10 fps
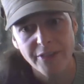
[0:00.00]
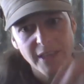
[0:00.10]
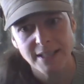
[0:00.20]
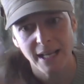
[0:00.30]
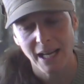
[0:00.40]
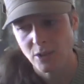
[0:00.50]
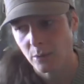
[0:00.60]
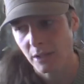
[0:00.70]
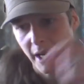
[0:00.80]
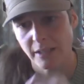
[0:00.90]
things I had to
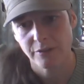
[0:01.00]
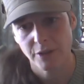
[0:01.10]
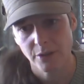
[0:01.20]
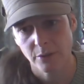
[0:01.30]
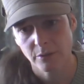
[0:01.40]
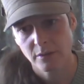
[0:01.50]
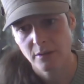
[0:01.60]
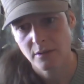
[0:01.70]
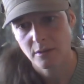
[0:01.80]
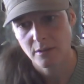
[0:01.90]
align for you
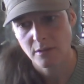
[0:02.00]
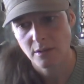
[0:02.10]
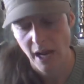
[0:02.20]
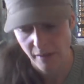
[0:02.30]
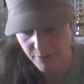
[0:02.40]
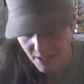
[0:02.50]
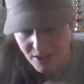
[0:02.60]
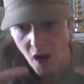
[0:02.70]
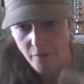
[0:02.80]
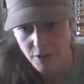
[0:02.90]
to have this
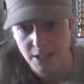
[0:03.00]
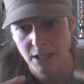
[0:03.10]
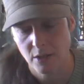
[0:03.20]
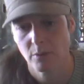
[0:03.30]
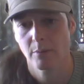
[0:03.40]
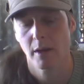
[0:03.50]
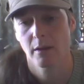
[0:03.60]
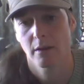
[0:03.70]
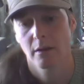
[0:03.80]
conversation with me.